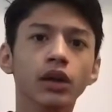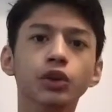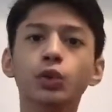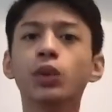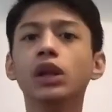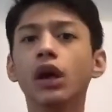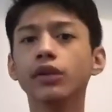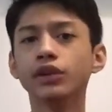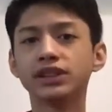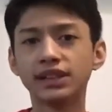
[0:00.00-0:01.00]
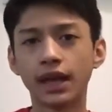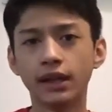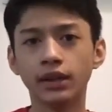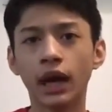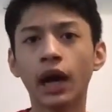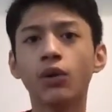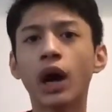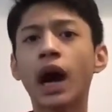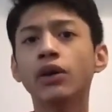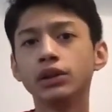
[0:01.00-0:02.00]
you will understand how
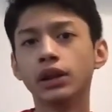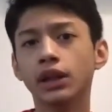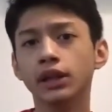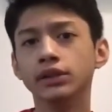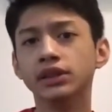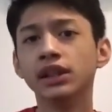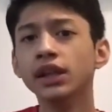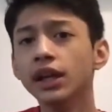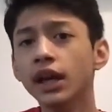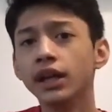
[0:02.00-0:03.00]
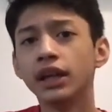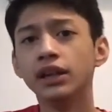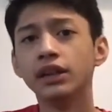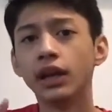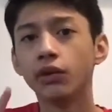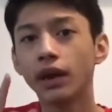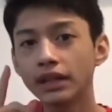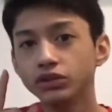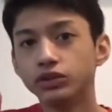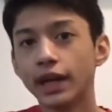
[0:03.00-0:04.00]
outlines can
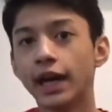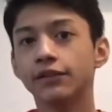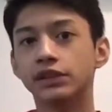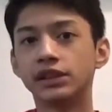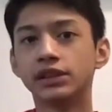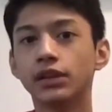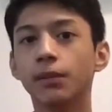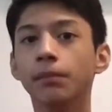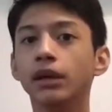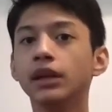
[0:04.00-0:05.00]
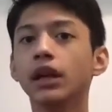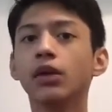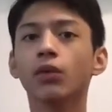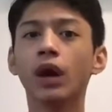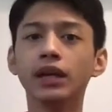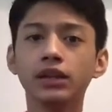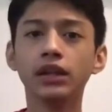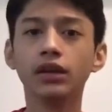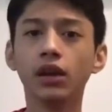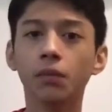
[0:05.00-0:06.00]
direct drafts, making
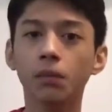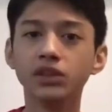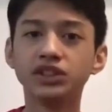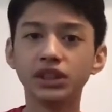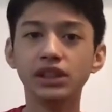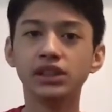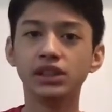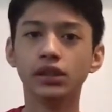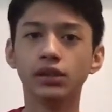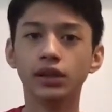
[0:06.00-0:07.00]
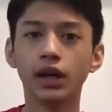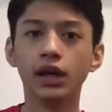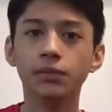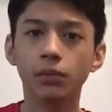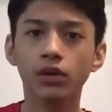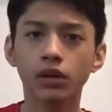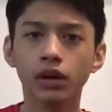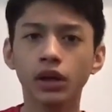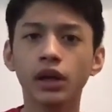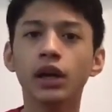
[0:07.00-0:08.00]
writing much easier and more
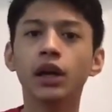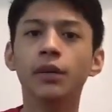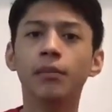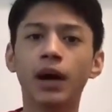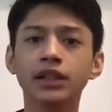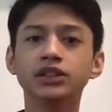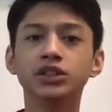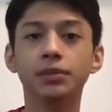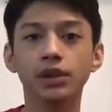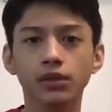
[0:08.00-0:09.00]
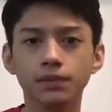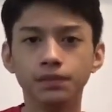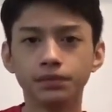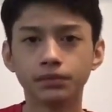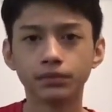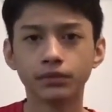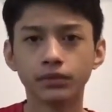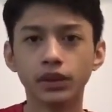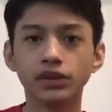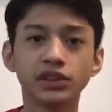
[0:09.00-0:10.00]
manageable.
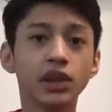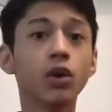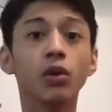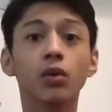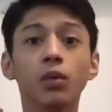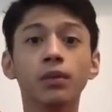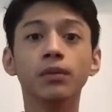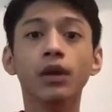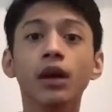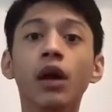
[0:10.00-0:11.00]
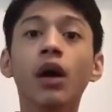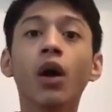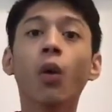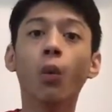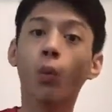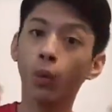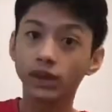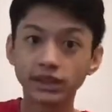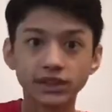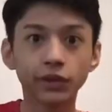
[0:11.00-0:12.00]
So,
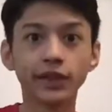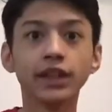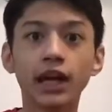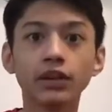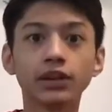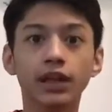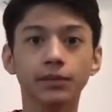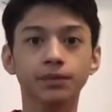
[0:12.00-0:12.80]
what is a writing outline?